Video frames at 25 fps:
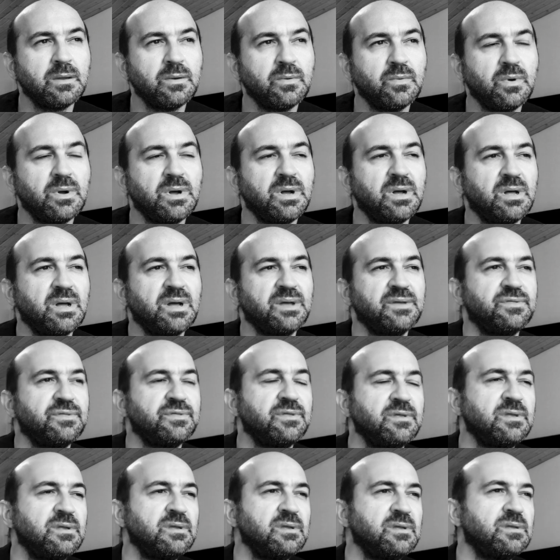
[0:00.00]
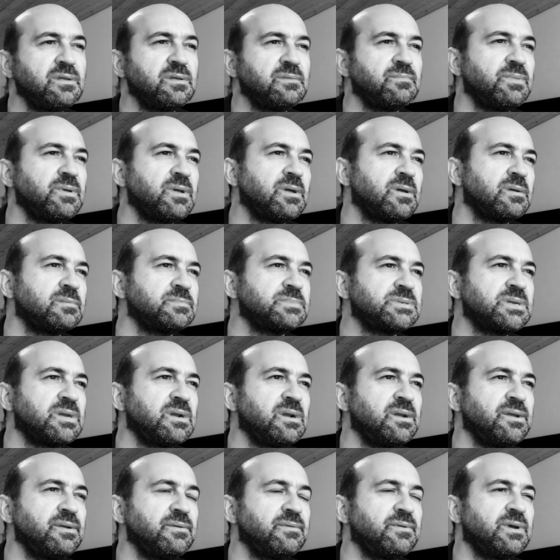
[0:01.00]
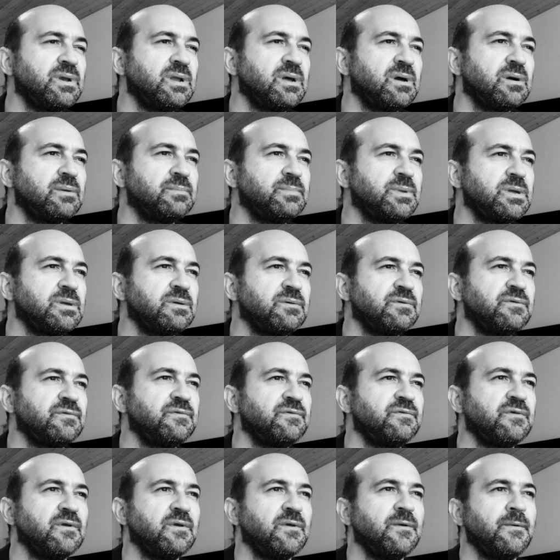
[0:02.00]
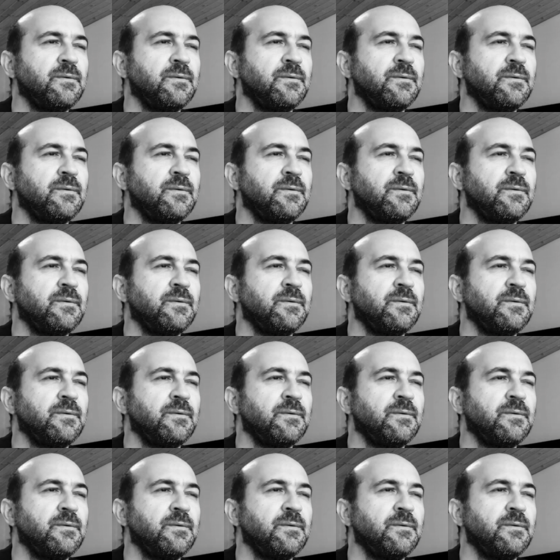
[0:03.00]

Well, I think it becomes clearer now, because